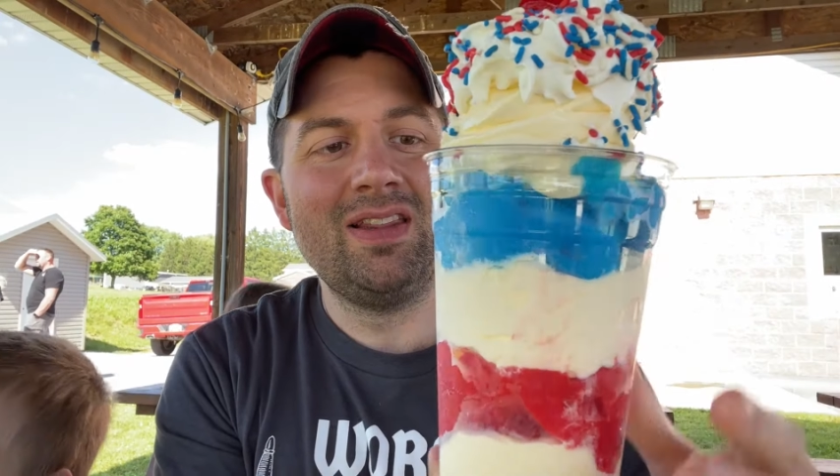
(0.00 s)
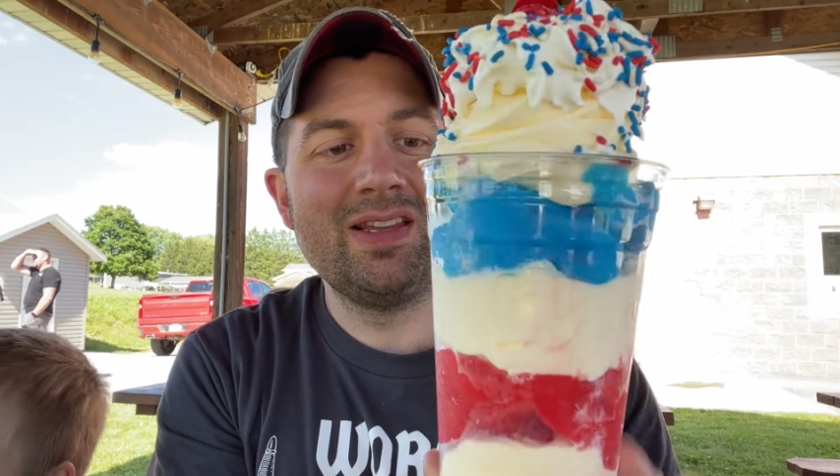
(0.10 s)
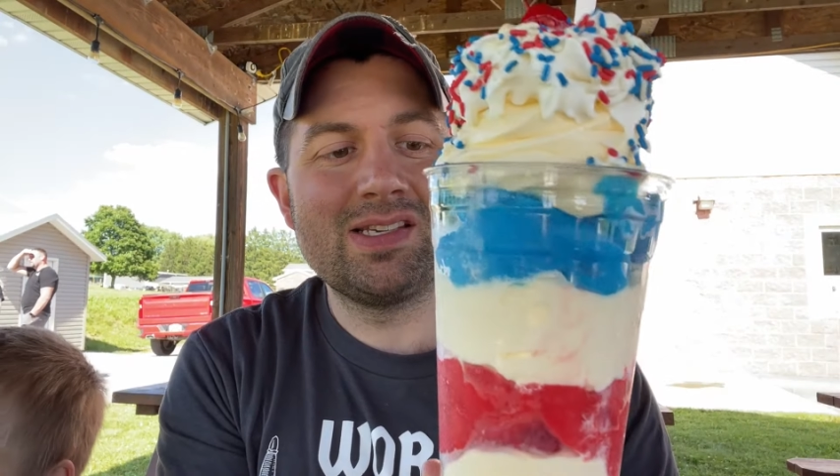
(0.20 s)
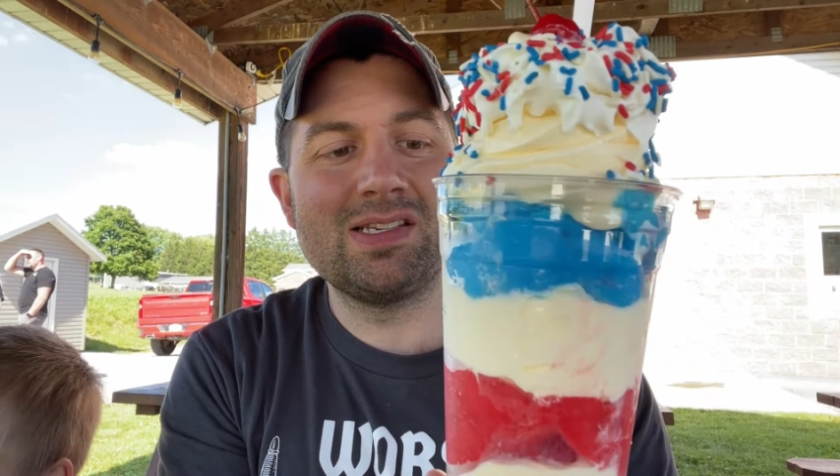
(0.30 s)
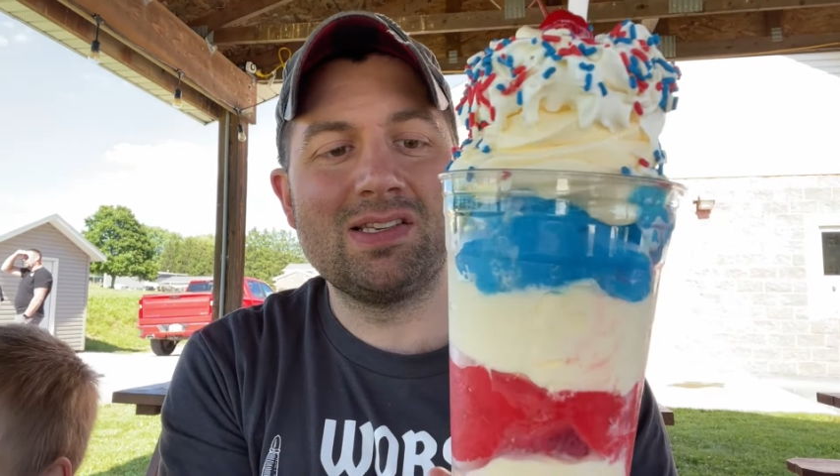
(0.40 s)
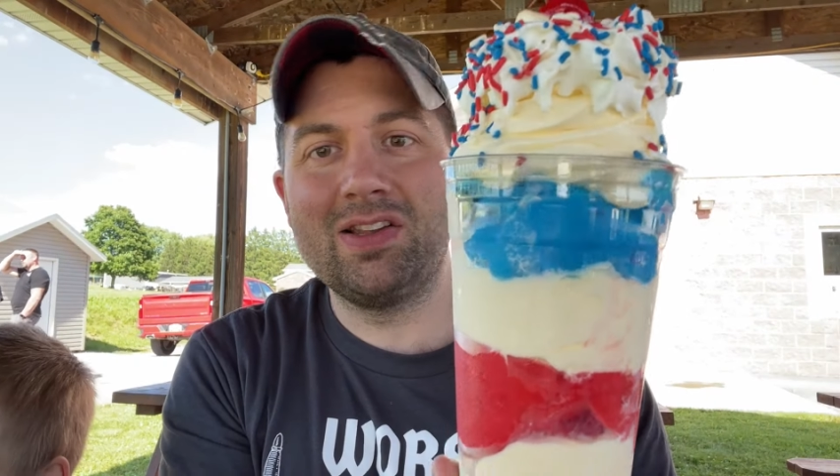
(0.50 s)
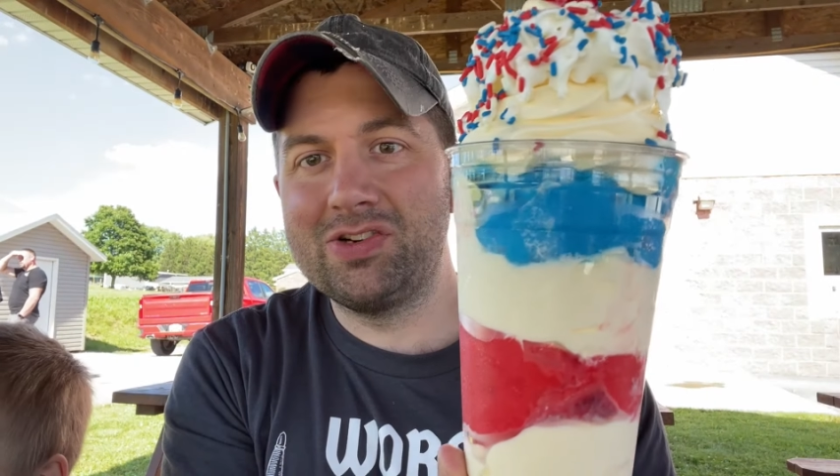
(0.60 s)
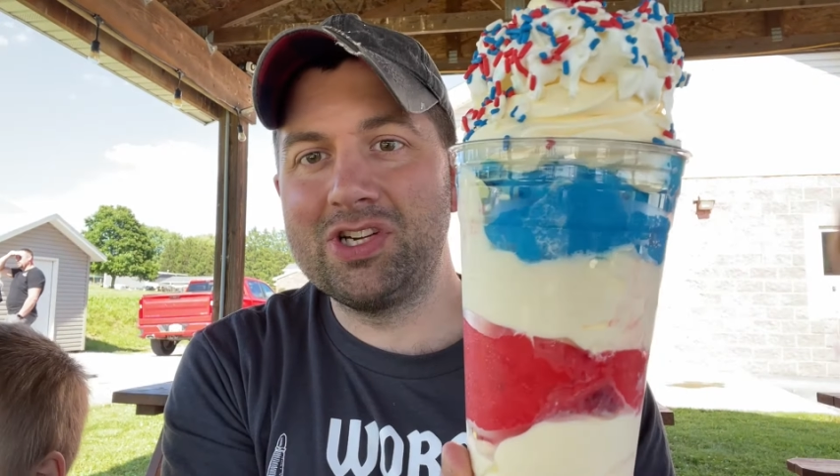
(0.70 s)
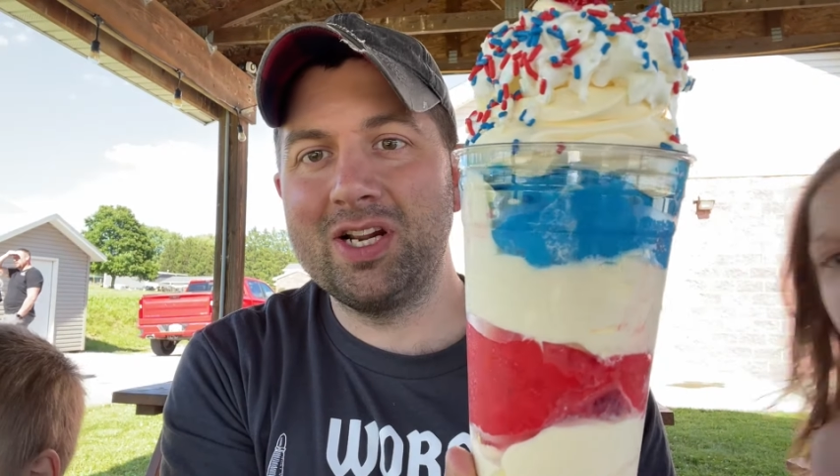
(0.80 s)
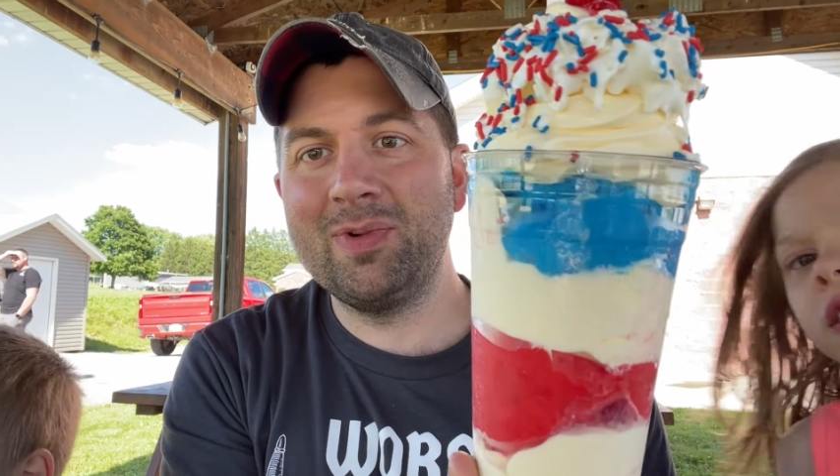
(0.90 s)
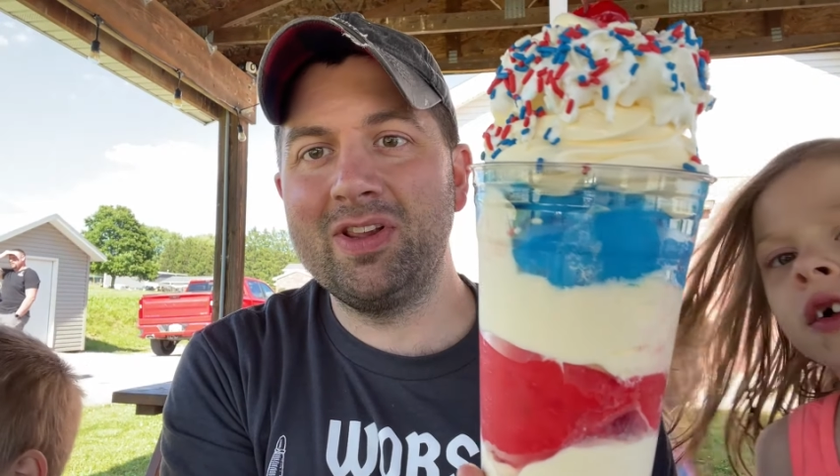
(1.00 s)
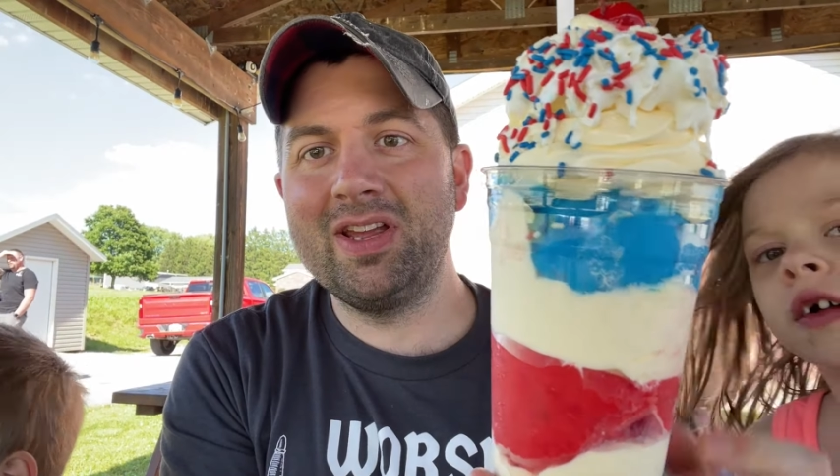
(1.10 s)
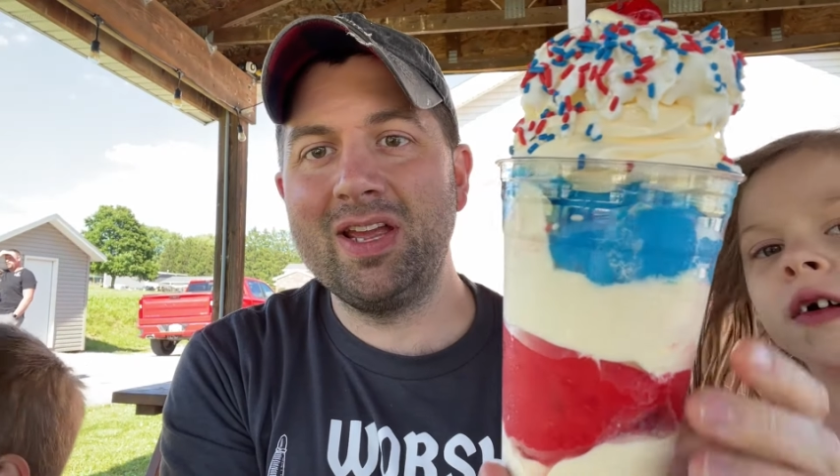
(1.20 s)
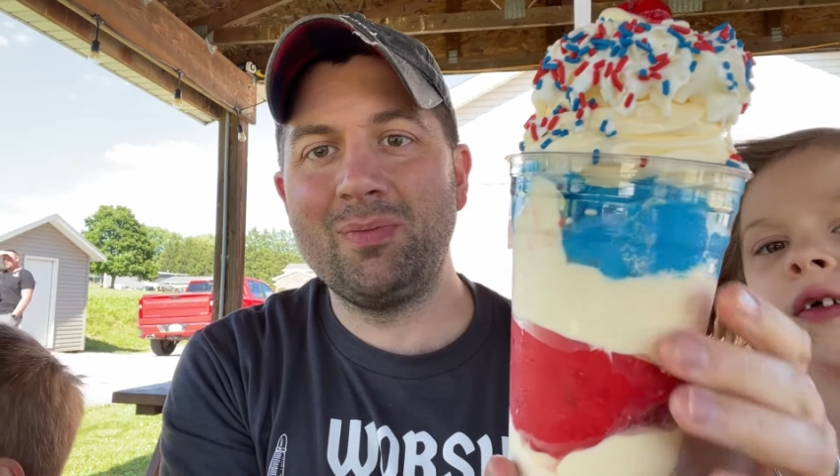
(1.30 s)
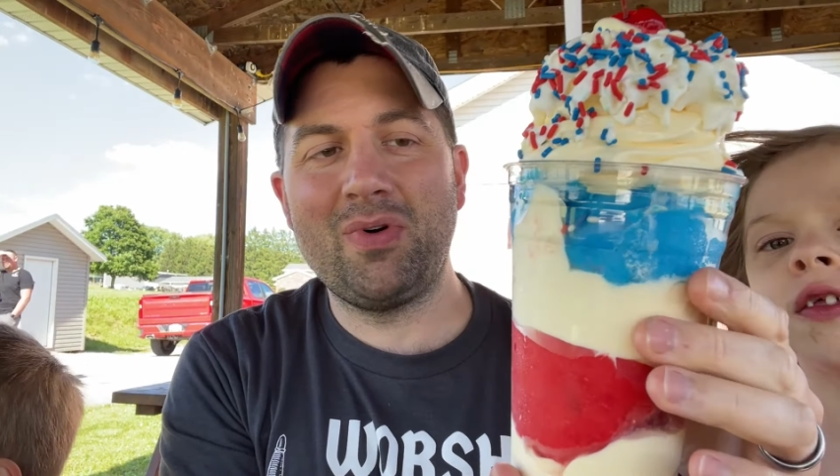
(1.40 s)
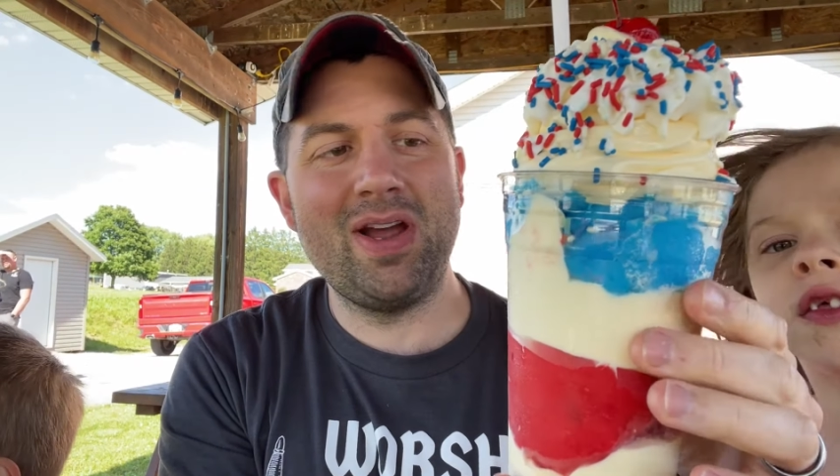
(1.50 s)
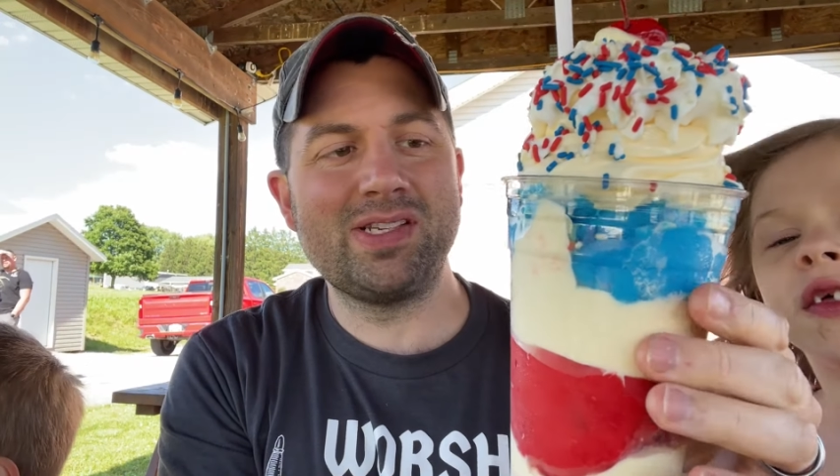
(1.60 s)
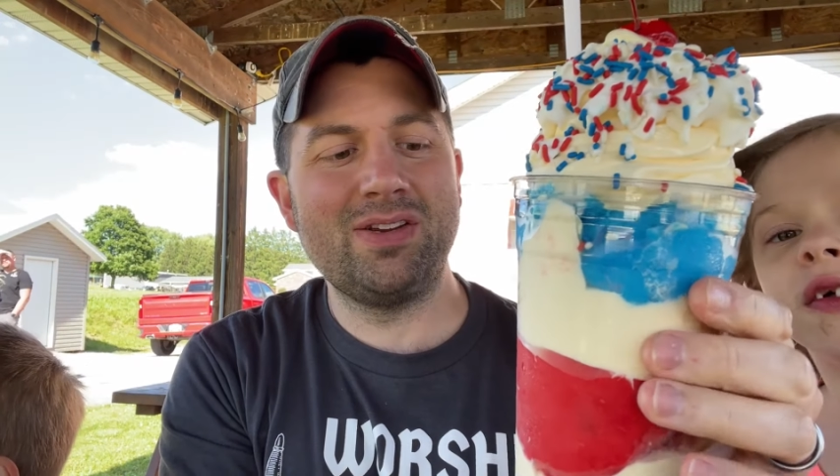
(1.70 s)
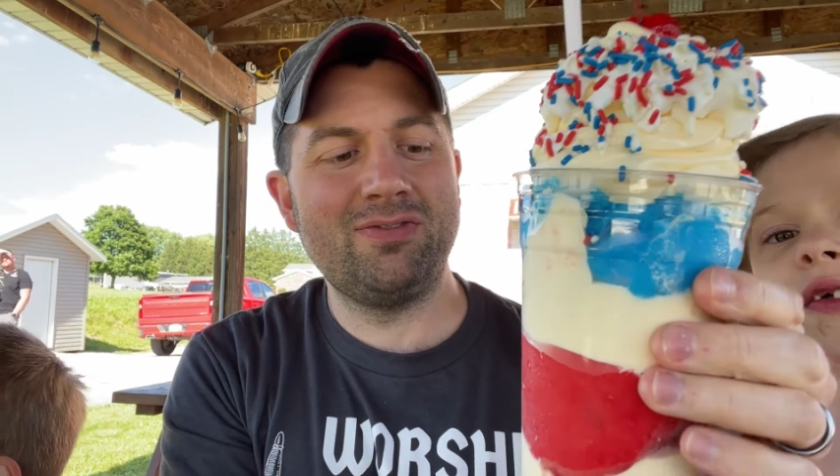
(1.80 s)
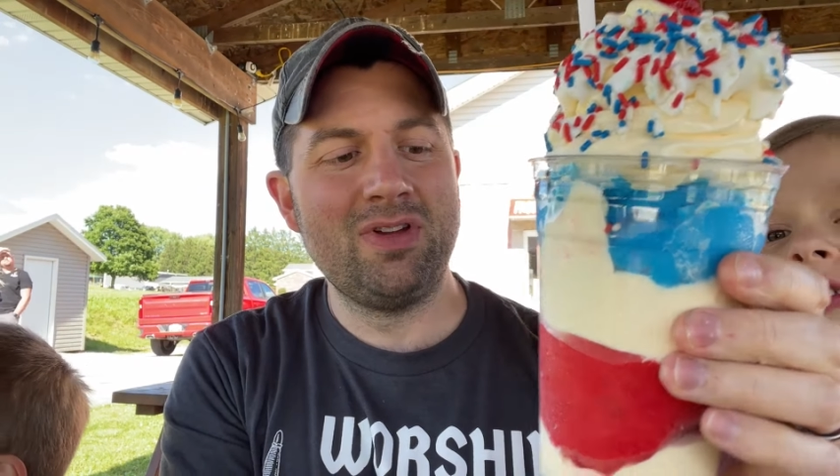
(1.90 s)
This is legitimately
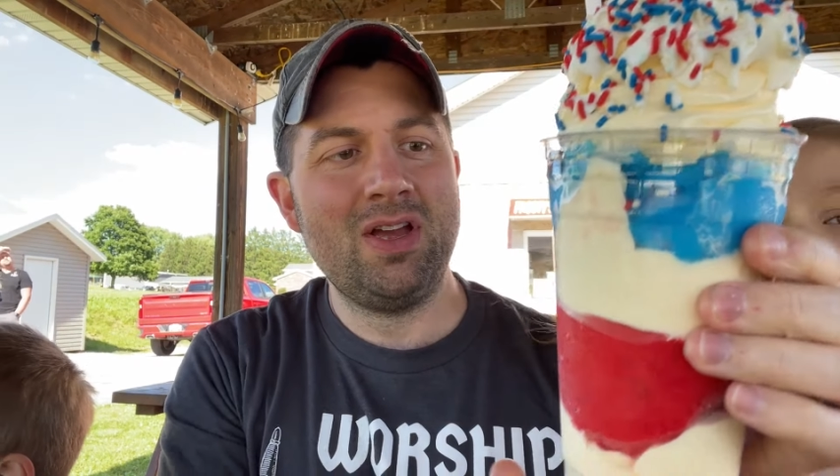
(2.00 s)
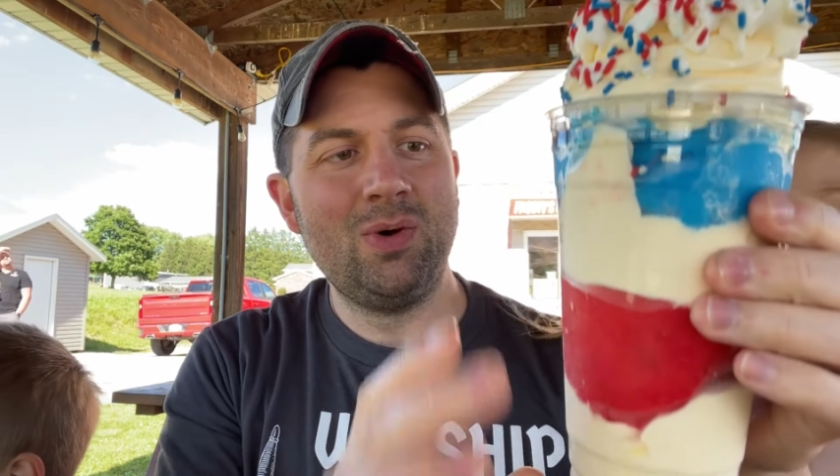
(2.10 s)
impressive.